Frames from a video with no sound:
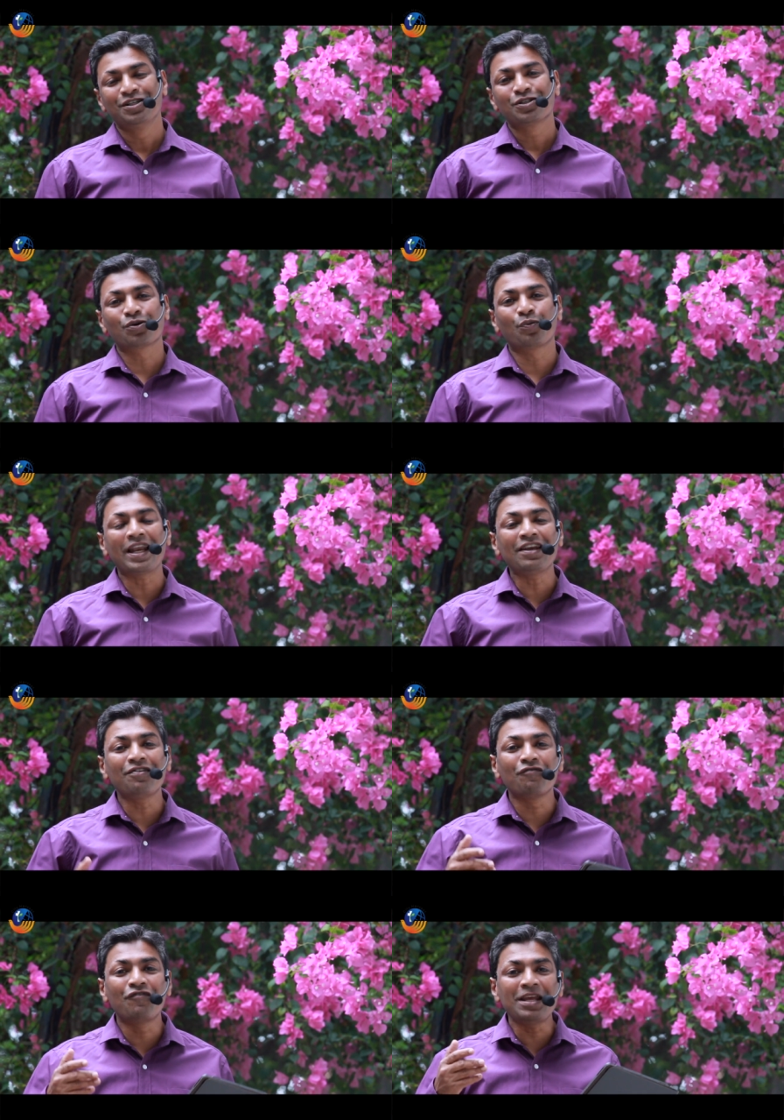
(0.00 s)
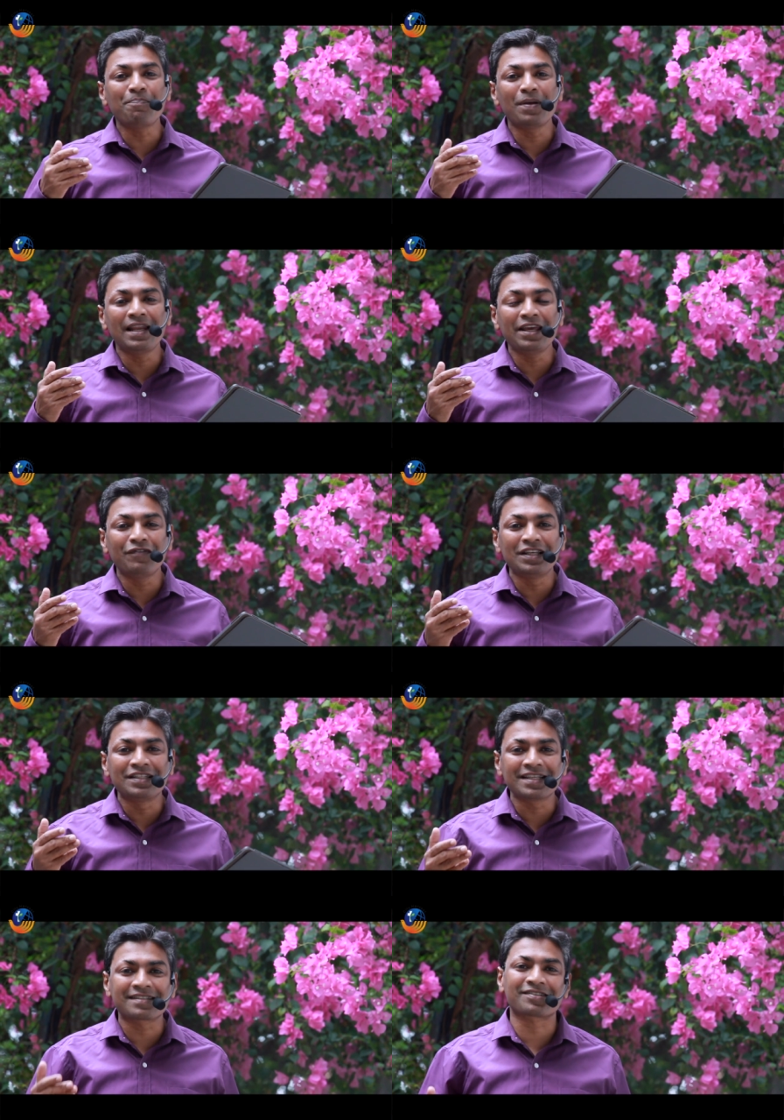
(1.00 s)
So when we believe in
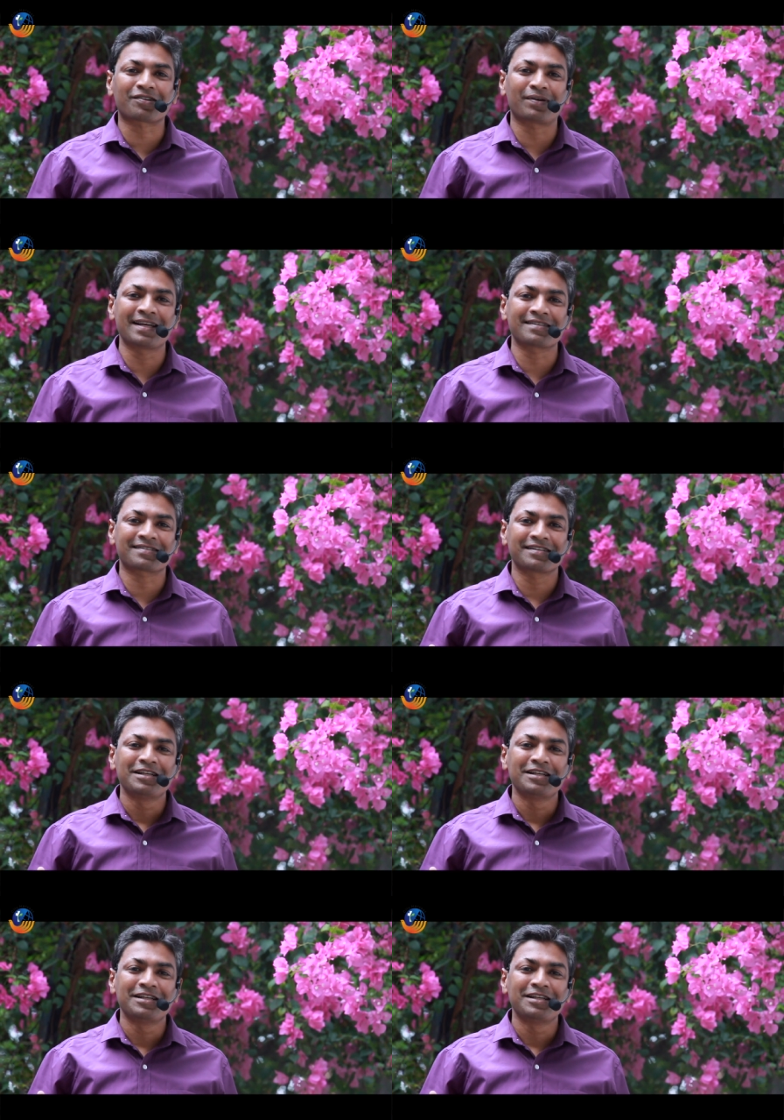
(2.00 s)
Jesus Christ,